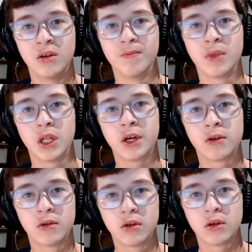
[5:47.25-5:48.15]
little
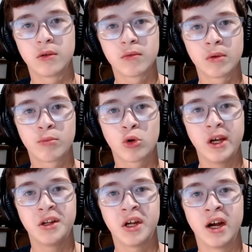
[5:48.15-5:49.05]

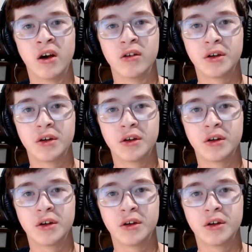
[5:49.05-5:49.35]
breakdown,